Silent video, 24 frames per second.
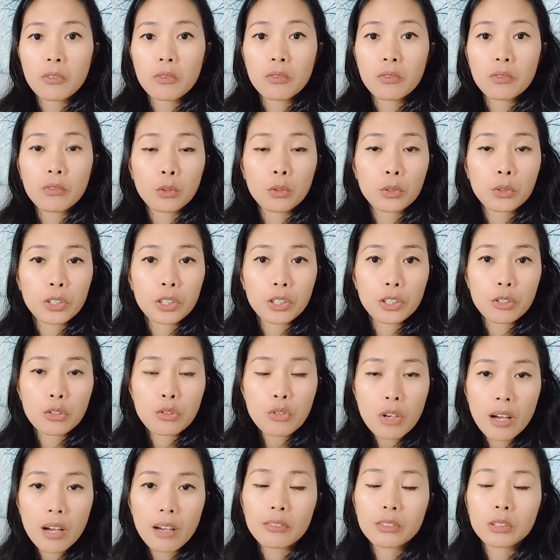for their
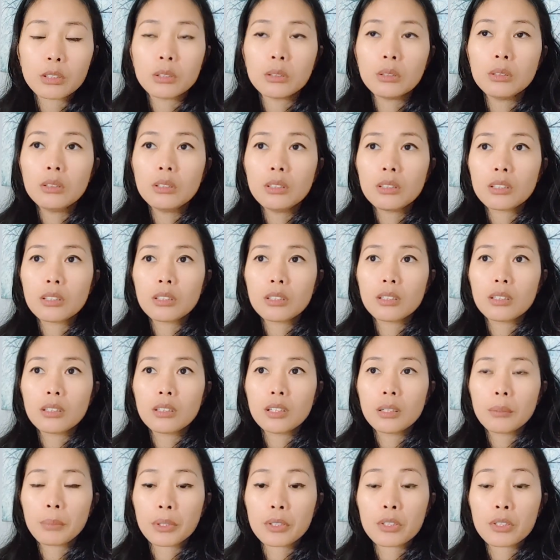travel,
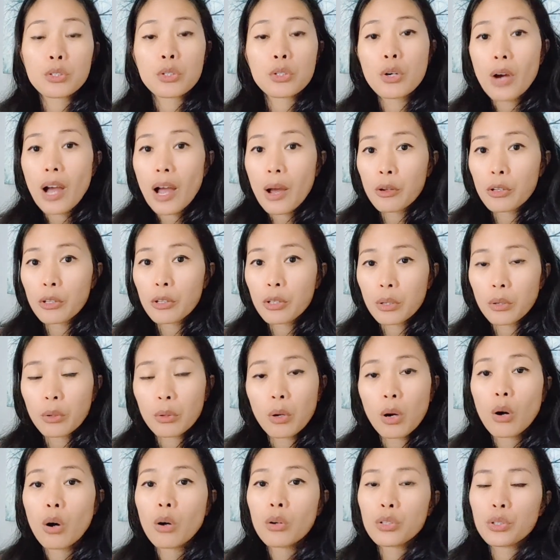because you
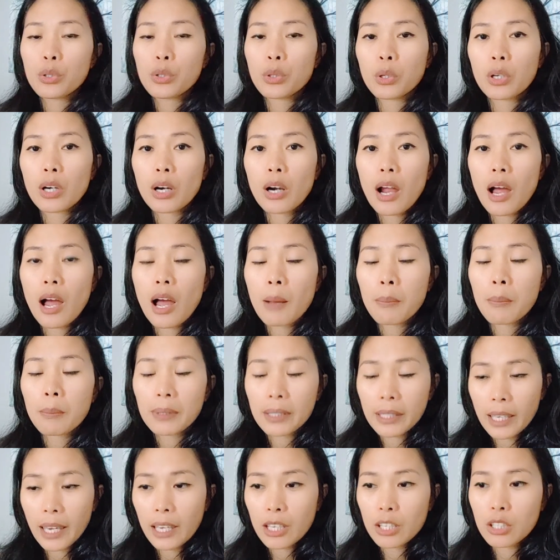on your
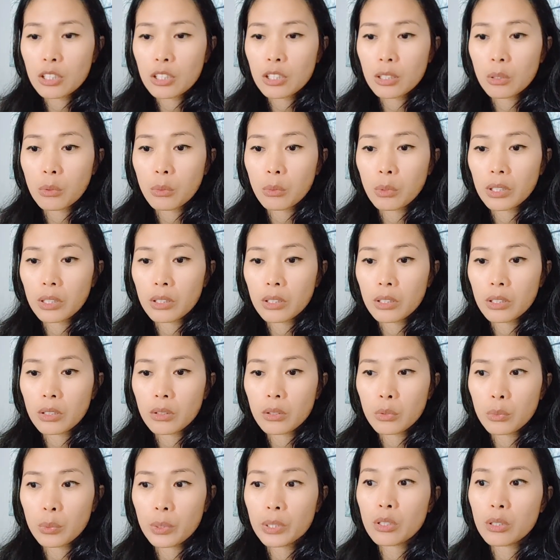application,
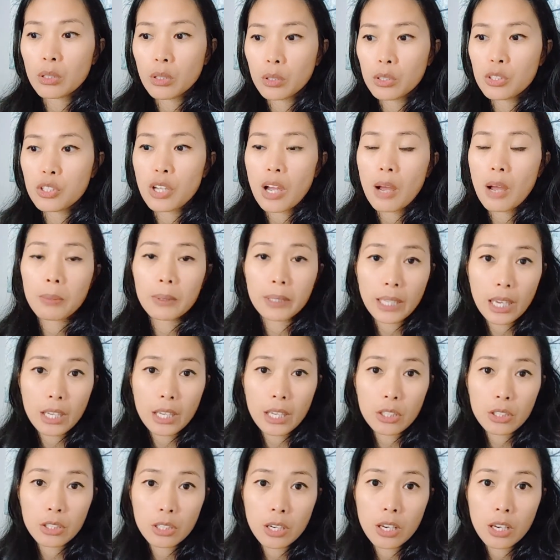when you lodge your
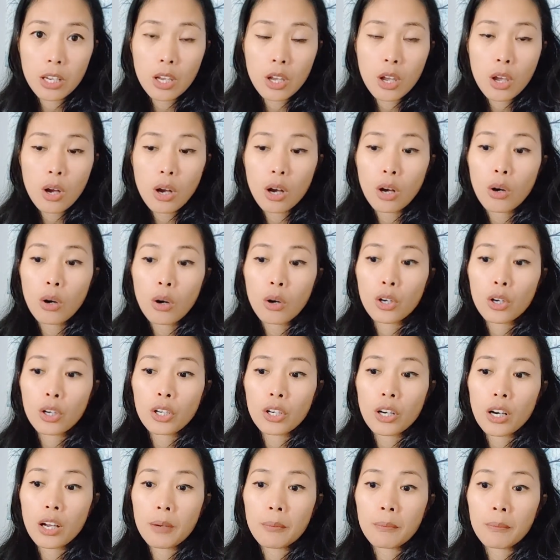application, or
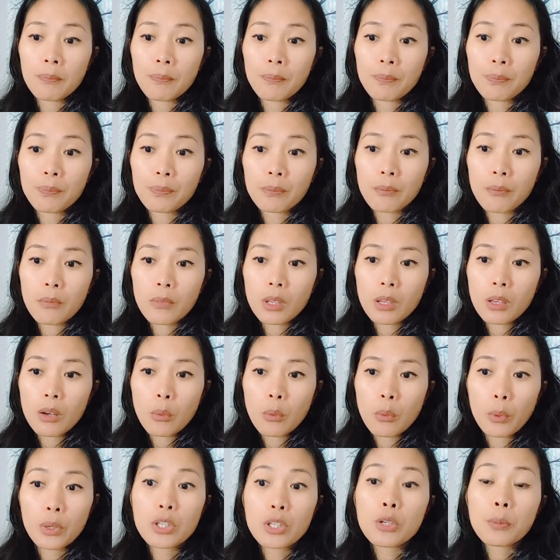
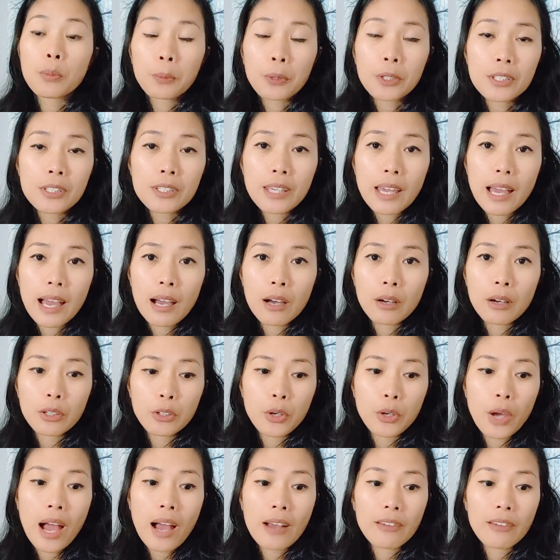when you print it out, you